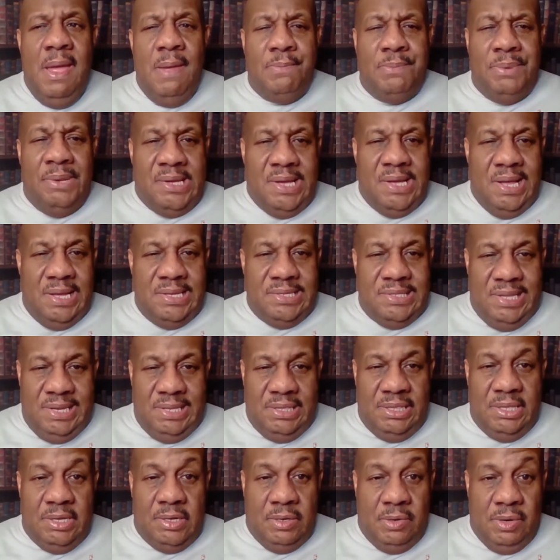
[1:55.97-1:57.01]
because
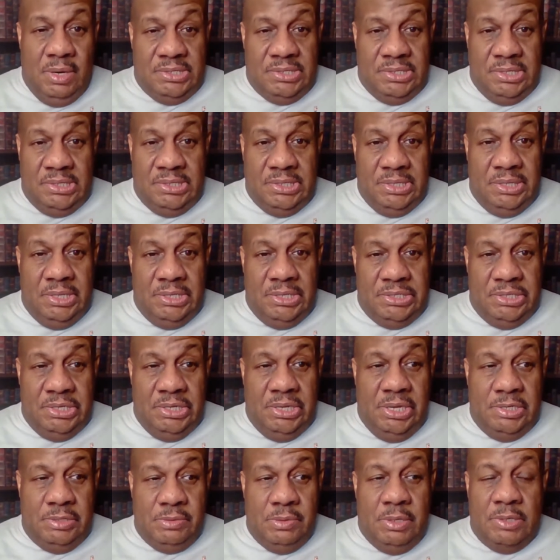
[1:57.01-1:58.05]
the question to the
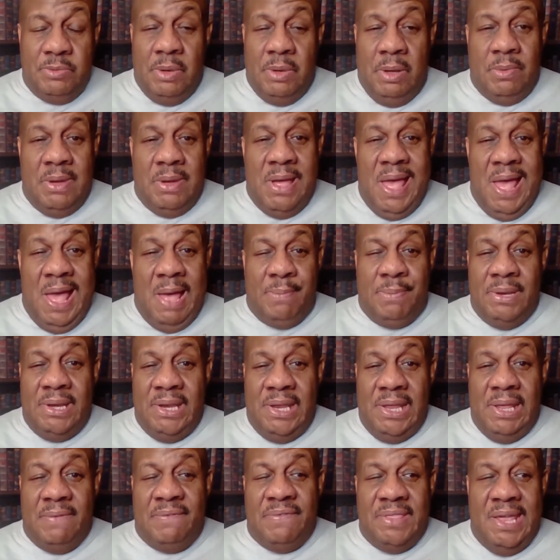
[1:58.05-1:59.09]
judge was what would happen
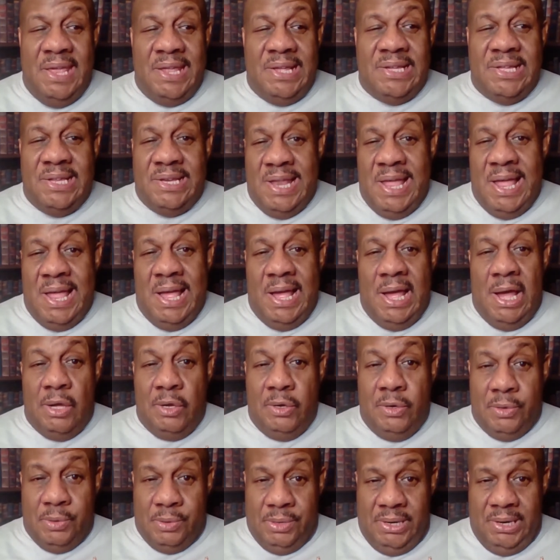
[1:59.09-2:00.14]
if they could not
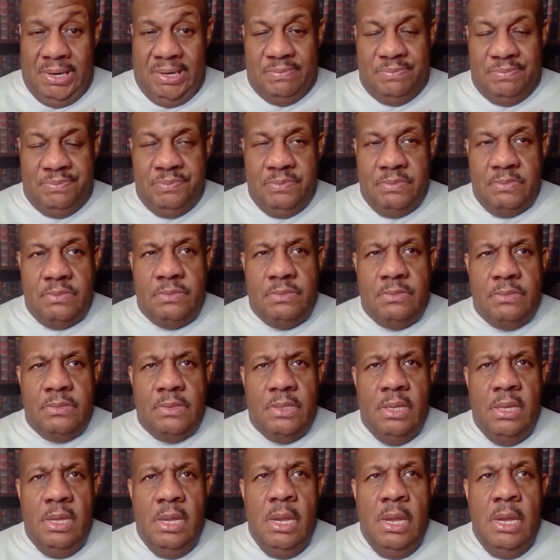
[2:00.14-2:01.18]
agree.
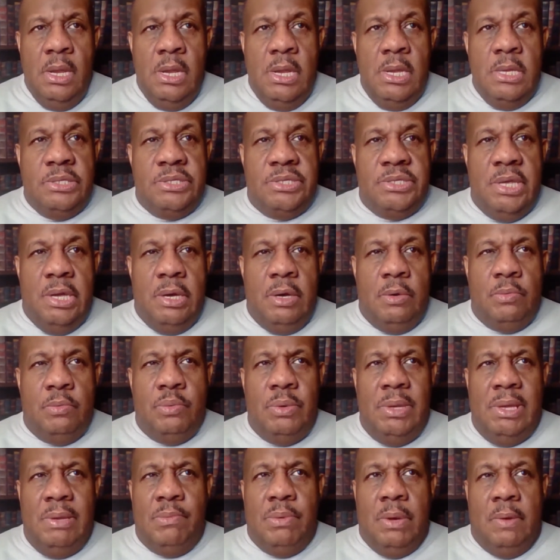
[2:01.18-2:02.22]
So
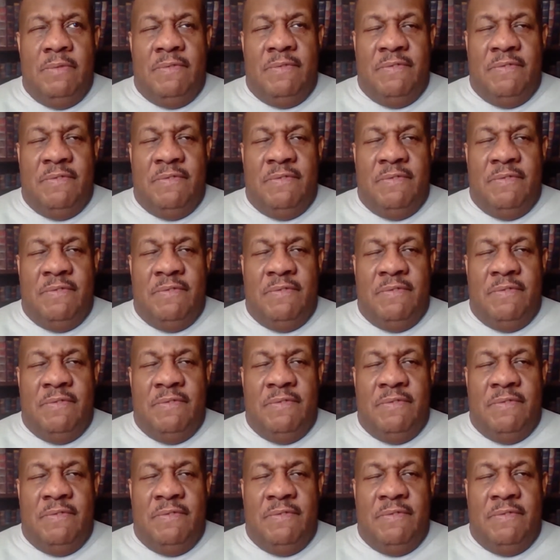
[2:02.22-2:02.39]
we were